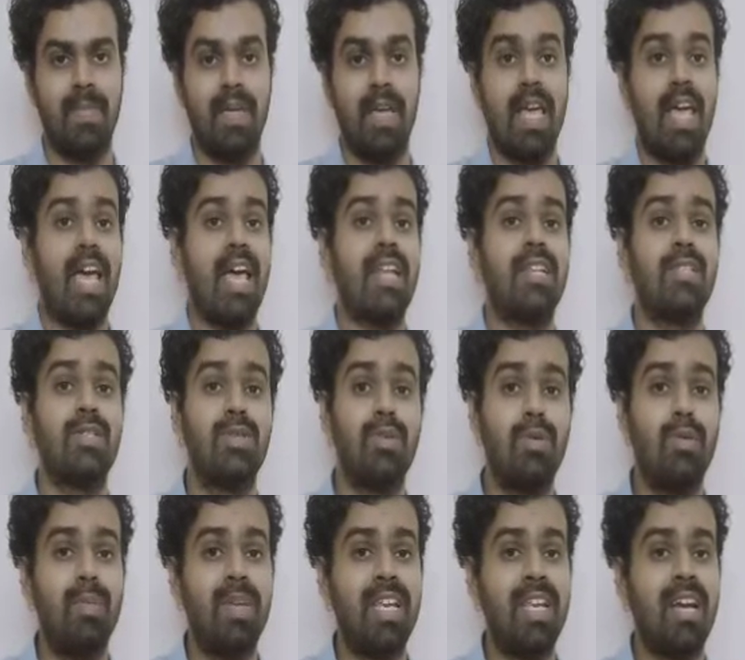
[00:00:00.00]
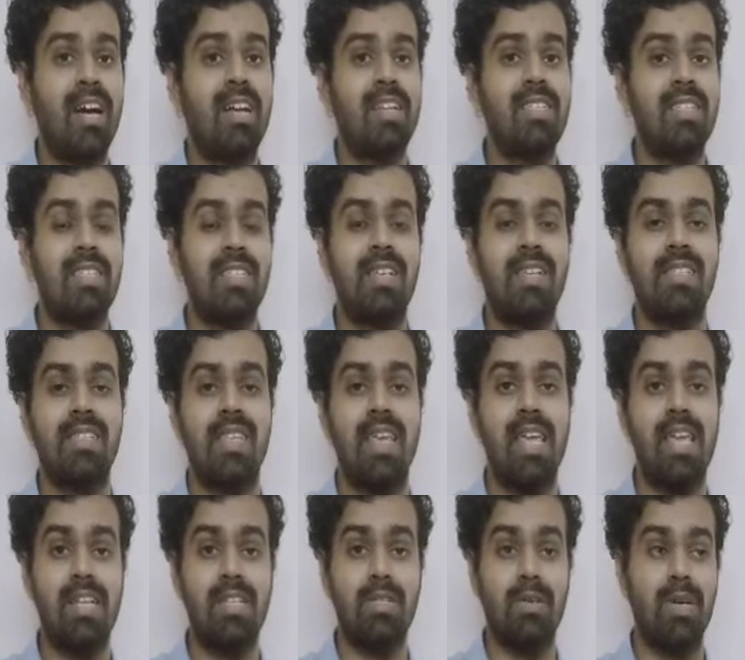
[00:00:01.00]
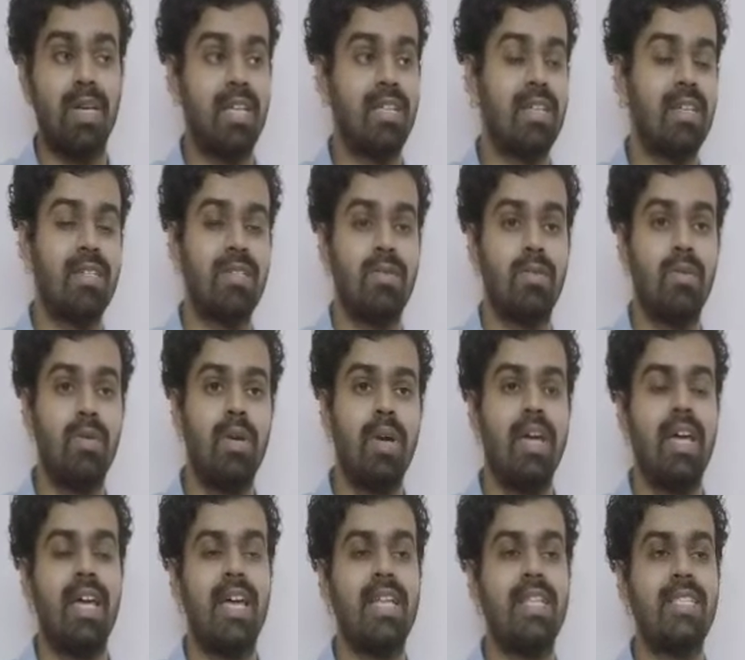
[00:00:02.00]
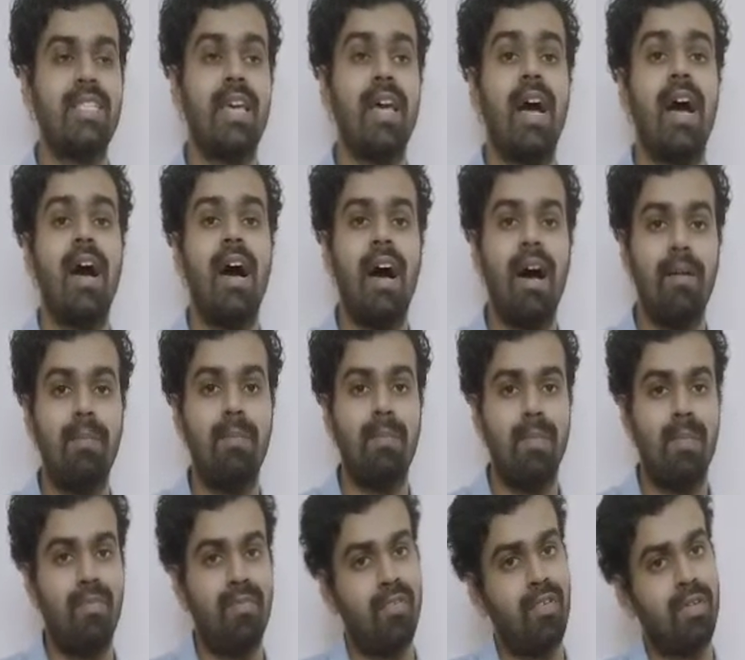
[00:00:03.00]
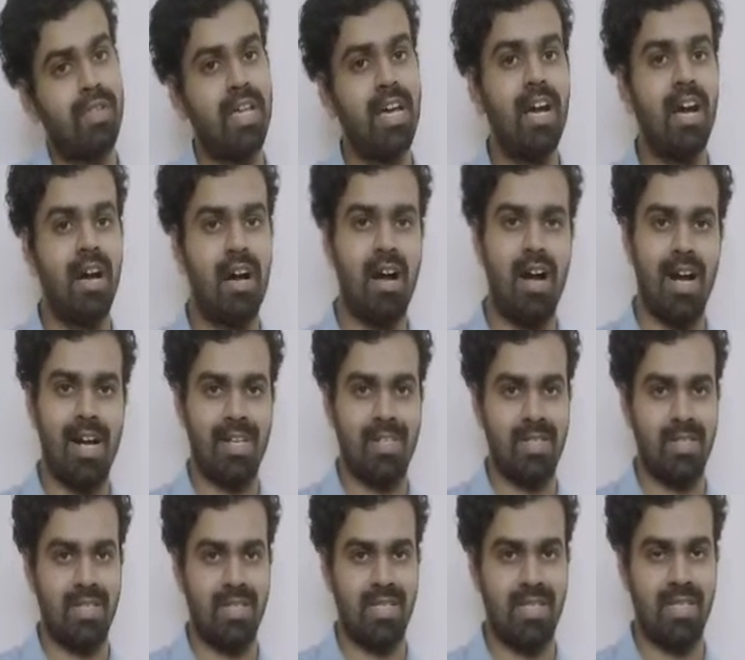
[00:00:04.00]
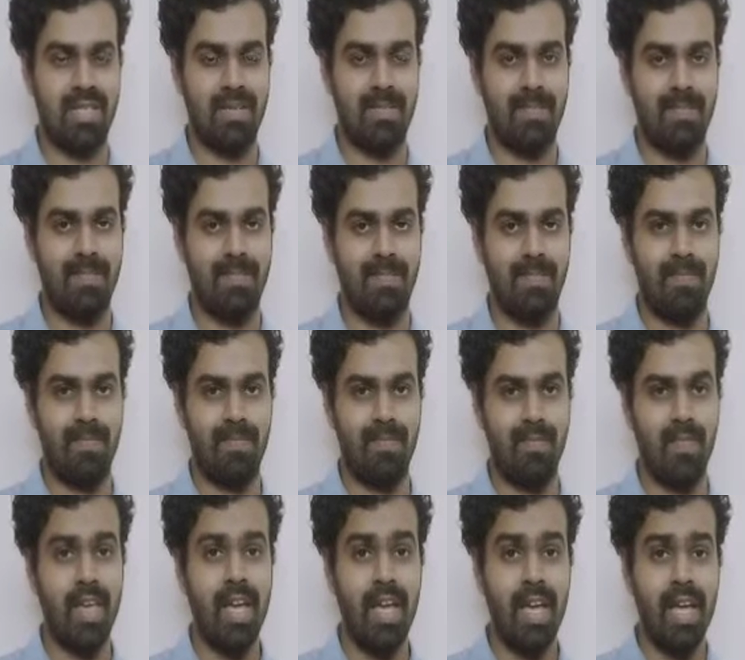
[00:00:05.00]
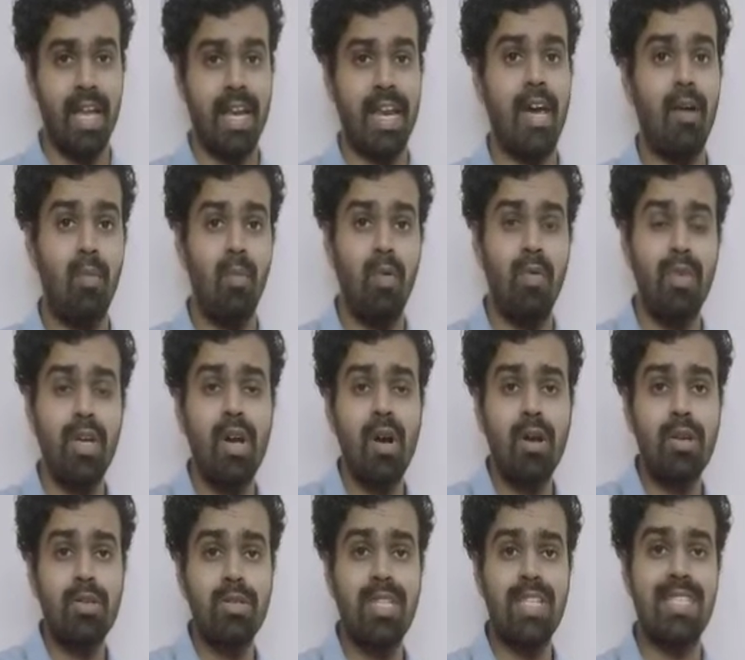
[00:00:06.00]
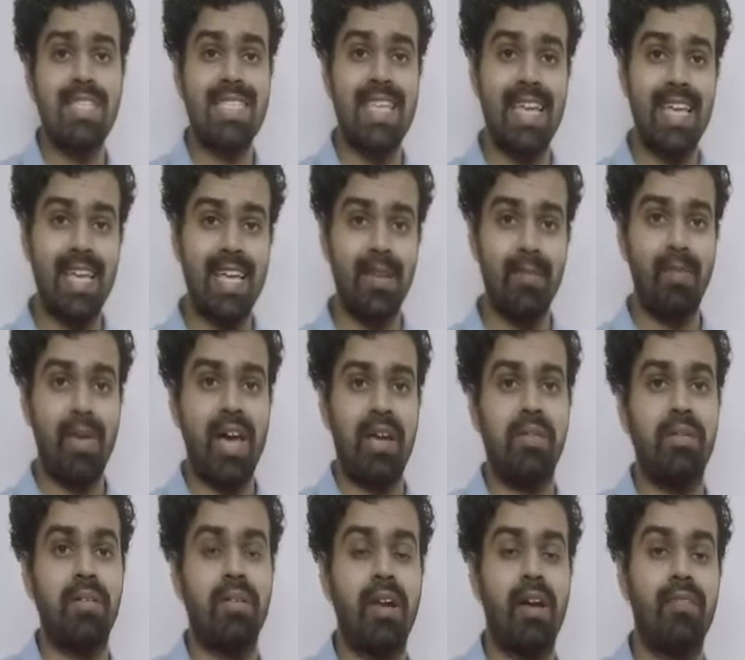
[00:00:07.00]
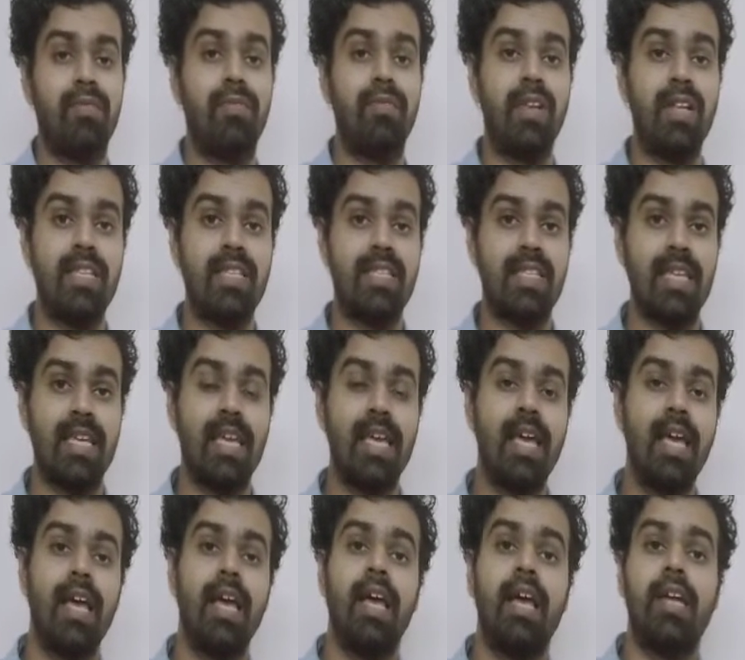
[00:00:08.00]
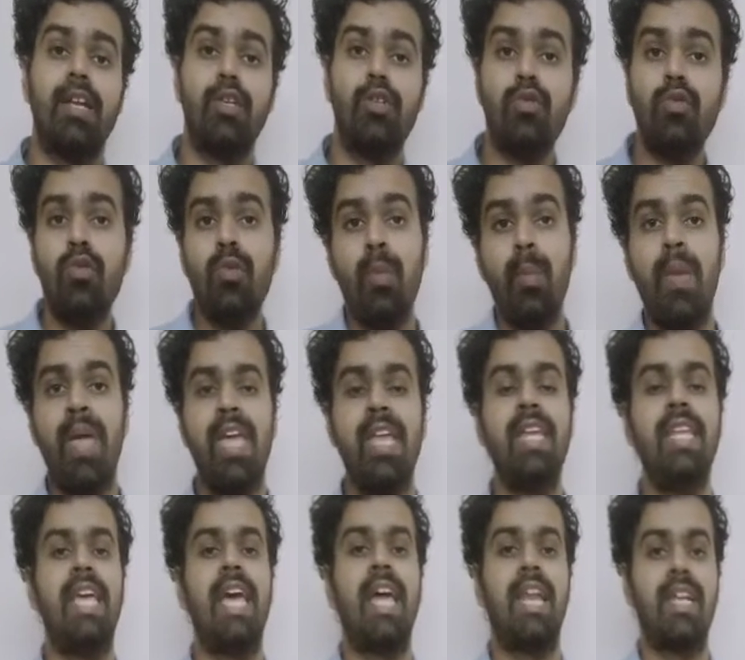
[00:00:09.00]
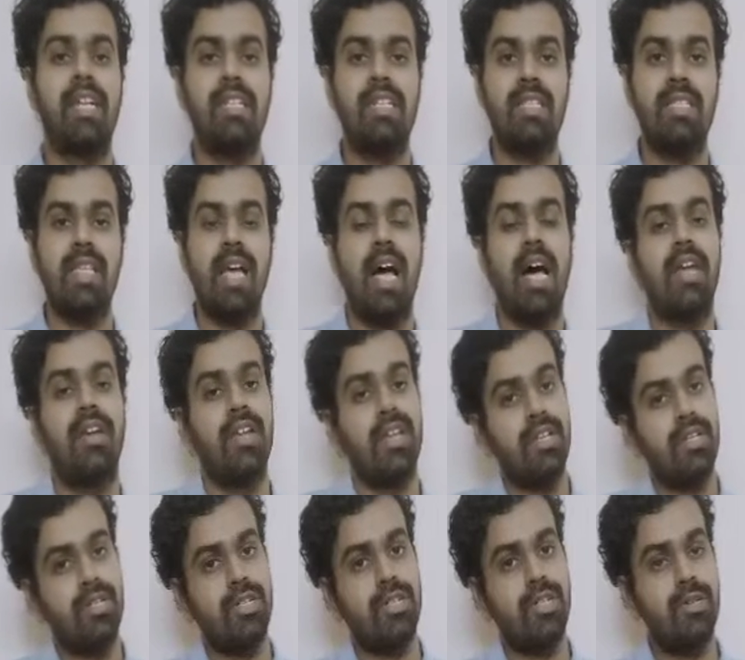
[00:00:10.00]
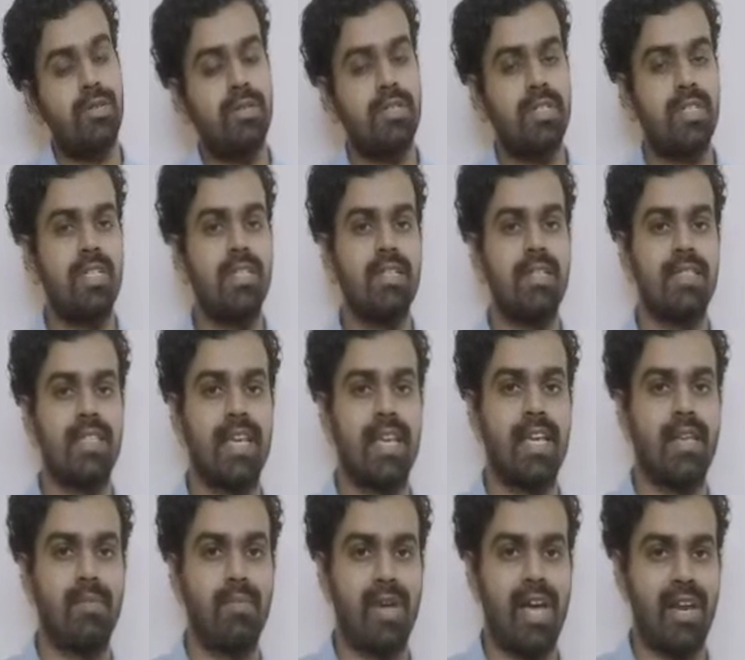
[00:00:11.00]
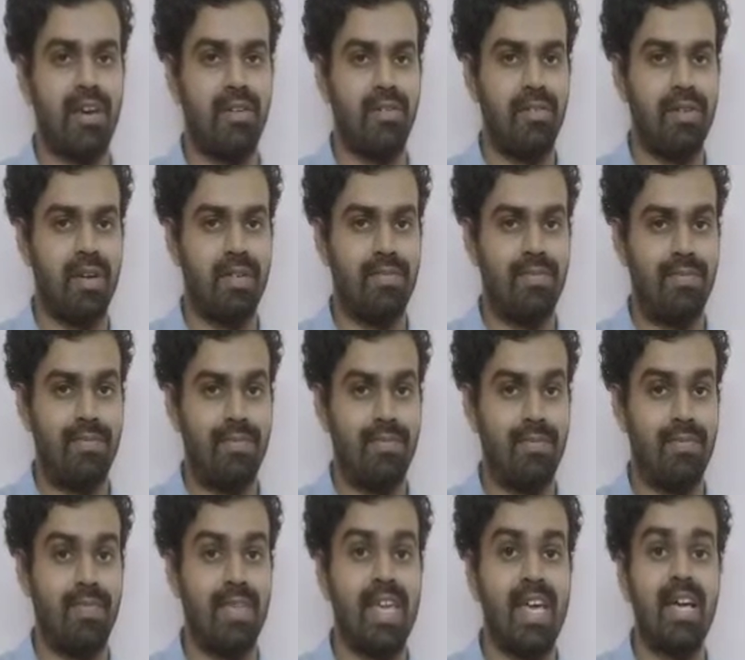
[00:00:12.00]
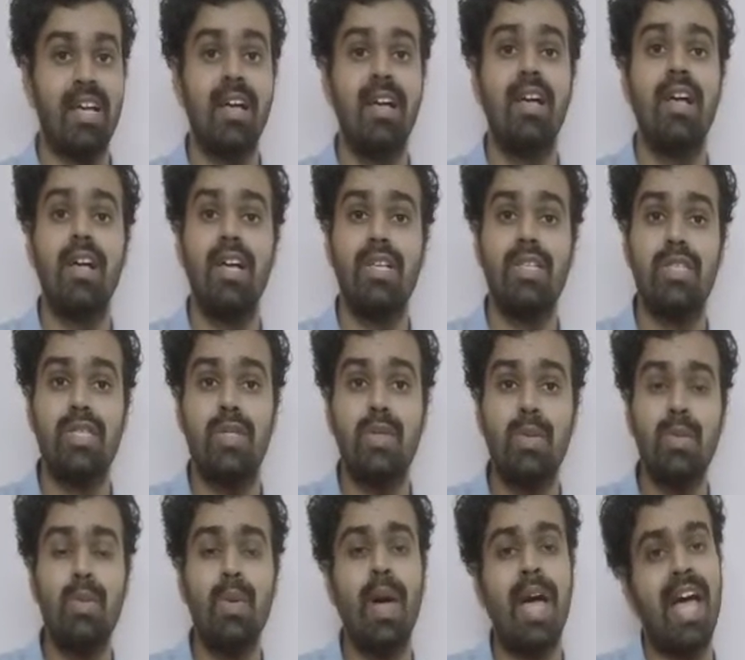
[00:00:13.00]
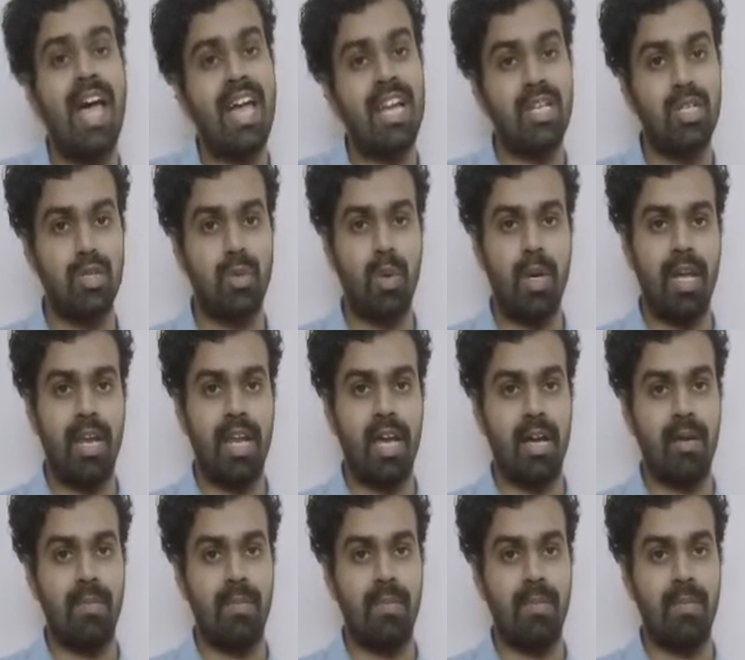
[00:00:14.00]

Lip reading: And so many artists are staying together, so it's a hub for the artist. Now, moving on to the second paragraph, we'll see two main characters are introduced in the second paragraph. They are Sue and Joanna.